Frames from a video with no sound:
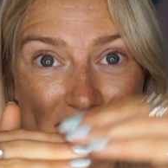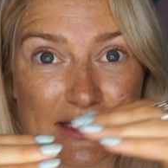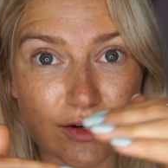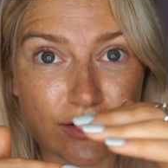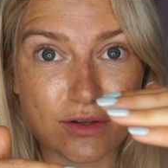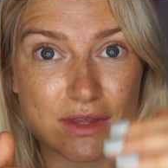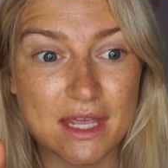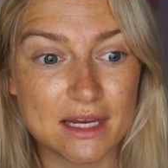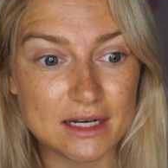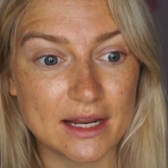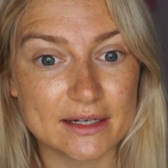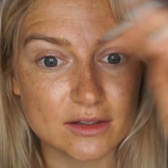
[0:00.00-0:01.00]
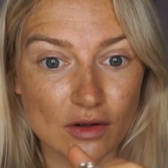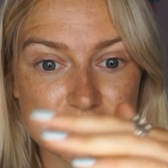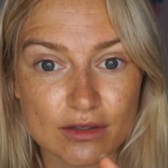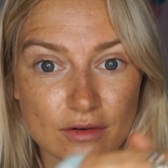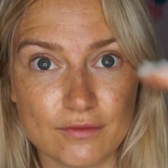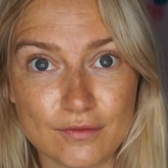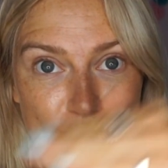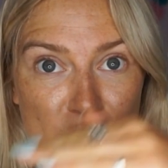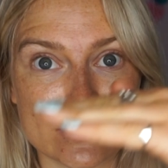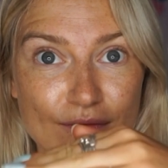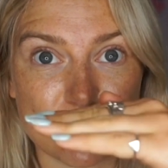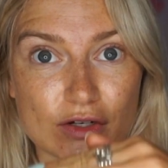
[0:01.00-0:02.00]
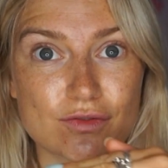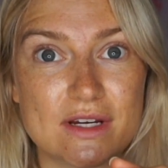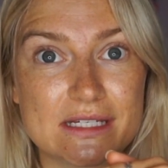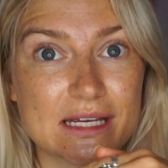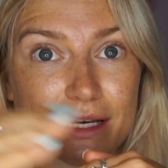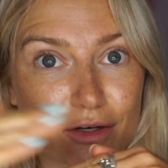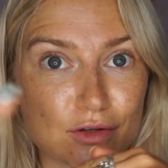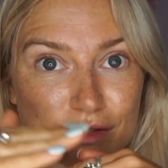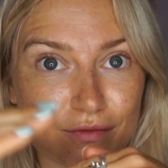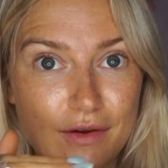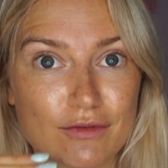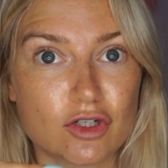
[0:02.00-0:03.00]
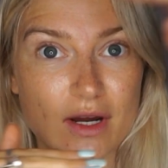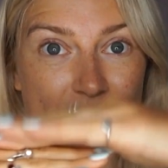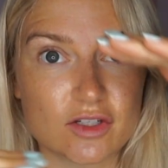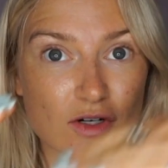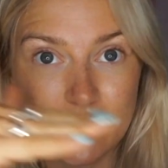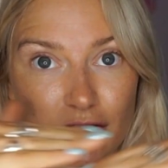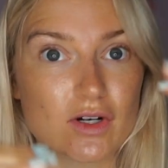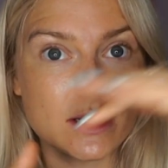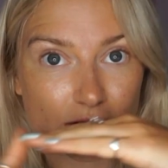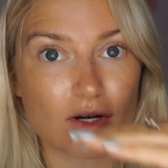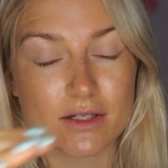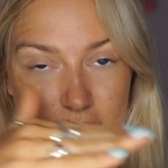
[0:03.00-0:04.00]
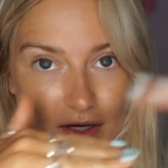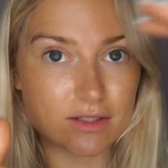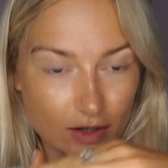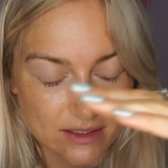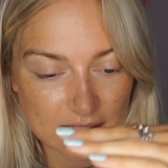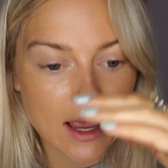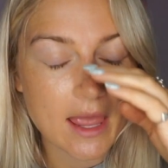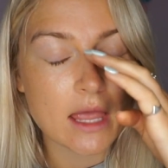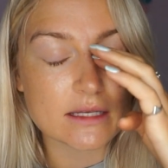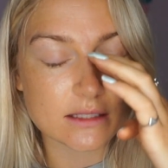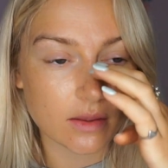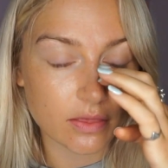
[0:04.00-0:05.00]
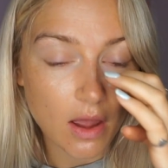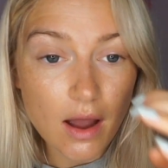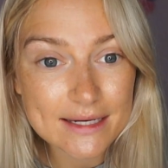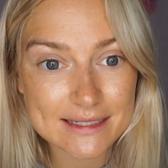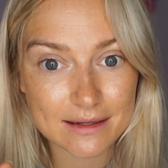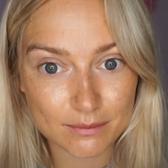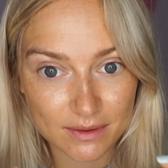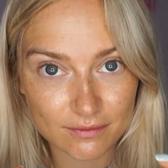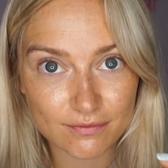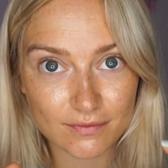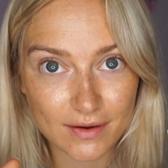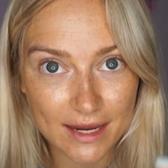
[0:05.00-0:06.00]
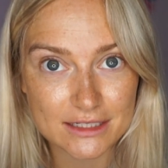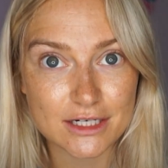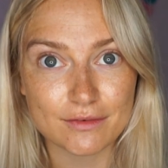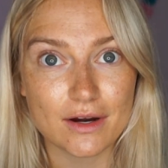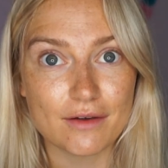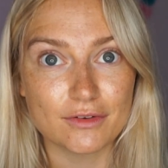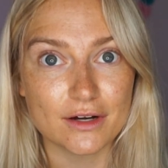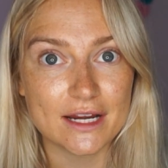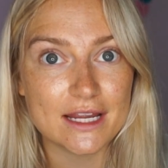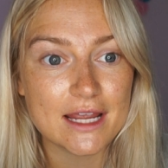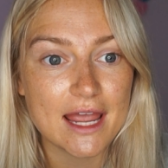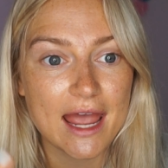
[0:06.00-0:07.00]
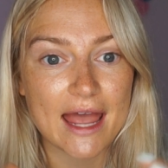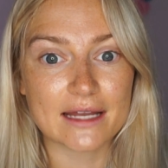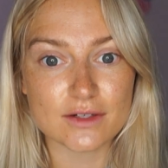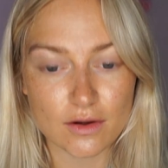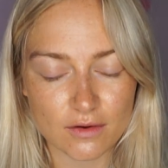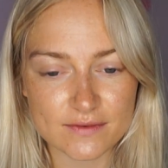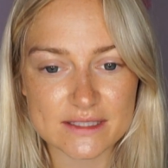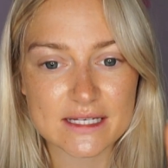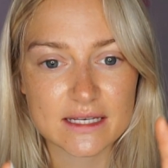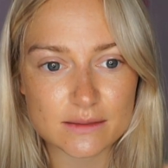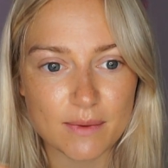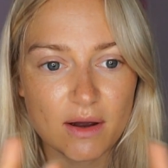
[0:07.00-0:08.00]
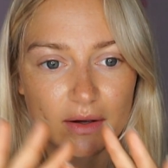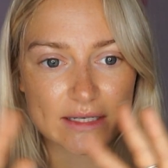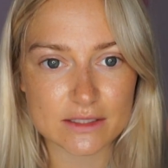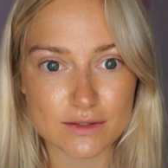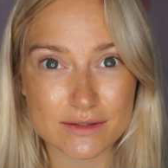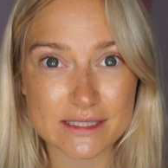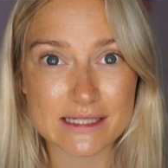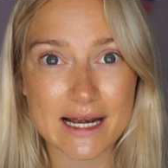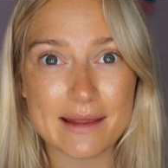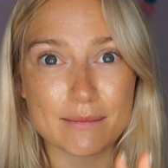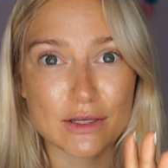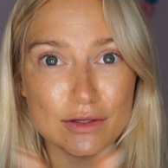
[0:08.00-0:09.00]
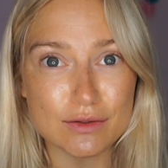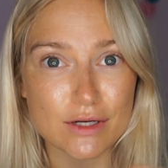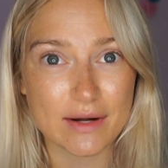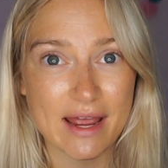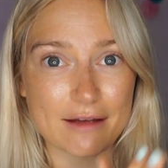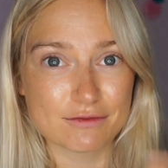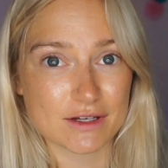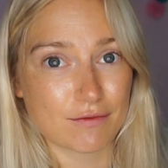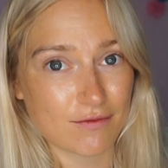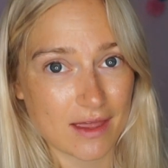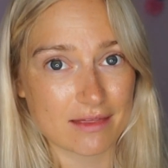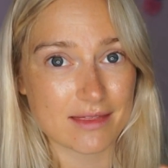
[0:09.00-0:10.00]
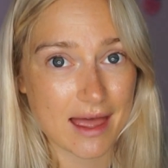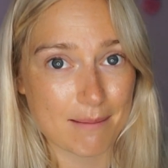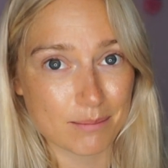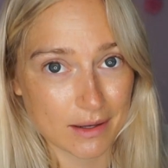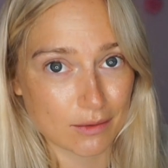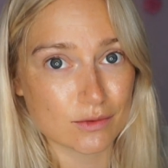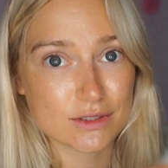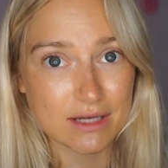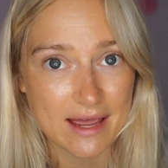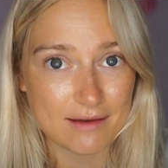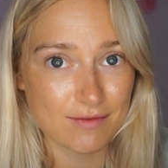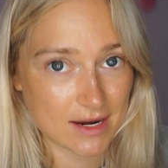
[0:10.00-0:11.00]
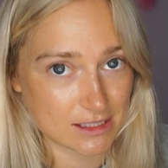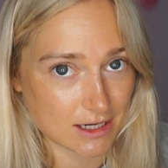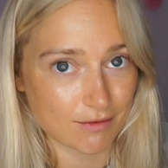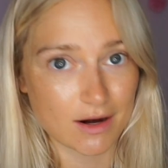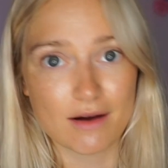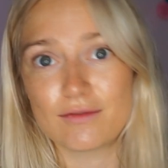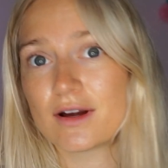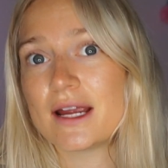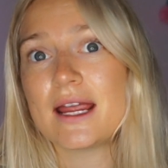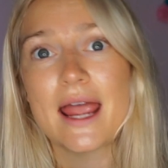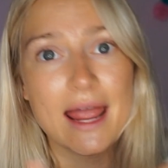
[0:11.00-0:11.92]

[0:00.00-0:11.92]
So you think like lots of under eating, lots of overtraining, stress. So the idea with HA recovery, and obviously as well, I need to do a disclaimer, you don't have to fit that bill to have HA recovery.